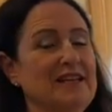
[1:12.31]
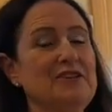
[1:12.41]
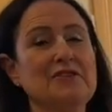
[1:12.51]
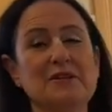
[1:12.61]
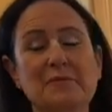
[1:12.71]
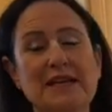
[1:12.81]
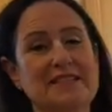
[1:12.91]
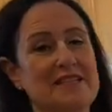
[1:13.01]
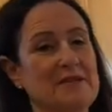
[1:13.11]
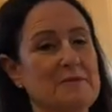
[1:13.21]
You can make
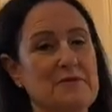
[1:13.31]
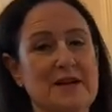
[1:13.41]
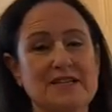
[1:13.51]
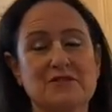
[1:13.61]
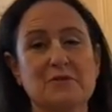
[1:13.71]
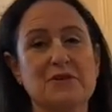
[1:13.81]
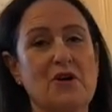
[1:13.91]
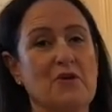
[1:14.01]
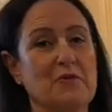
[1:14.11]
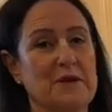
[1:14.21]
cinnamon raisin with
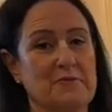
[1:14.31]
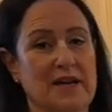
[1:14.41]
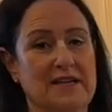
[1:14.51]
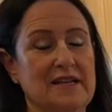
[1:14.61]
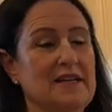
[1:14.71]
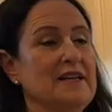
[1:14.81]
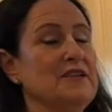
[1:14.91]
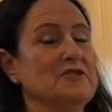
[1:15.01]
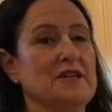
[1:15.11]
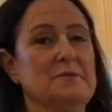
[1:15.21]
whole wheat bread.
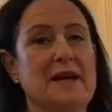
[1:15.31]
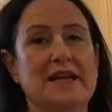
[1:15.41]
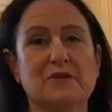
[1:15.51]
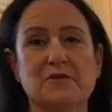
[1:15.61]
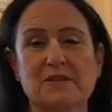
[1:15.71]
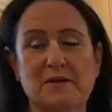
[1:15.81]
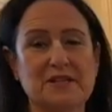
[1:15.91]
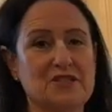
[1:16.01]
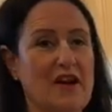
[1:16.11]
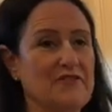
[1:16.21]
You can make it with my
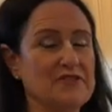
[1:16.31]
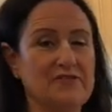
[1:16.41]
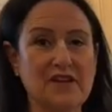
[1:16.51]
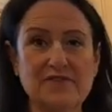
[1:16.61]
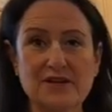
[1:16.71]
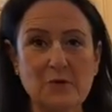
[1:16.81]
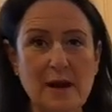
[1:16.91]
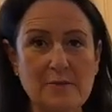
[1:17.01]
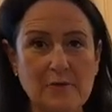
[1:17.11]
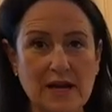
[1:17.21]
soft, fluffy
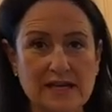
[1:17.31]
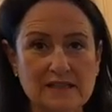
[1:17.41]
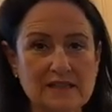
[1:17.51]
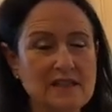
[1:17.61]
white bread.